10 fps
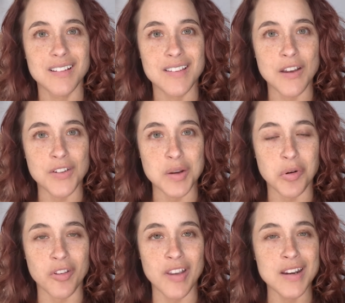
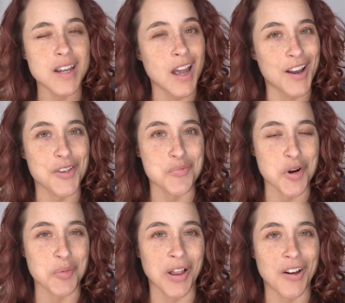70%
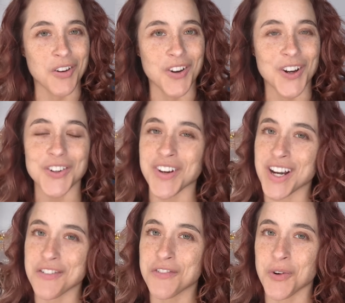isopropyl alcohol
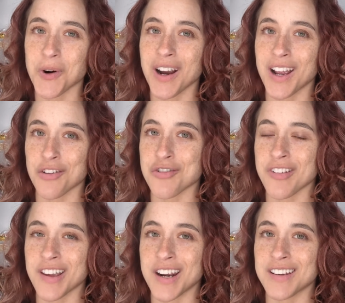ready for extra
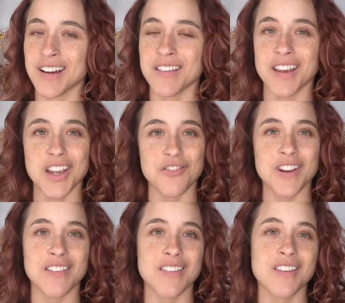sanitizing if
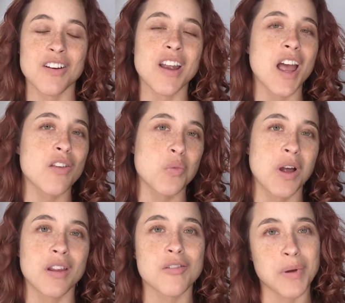necessary, as
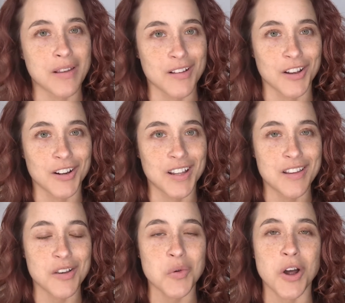well as my Solar
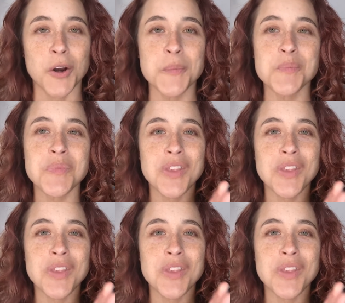cleansing water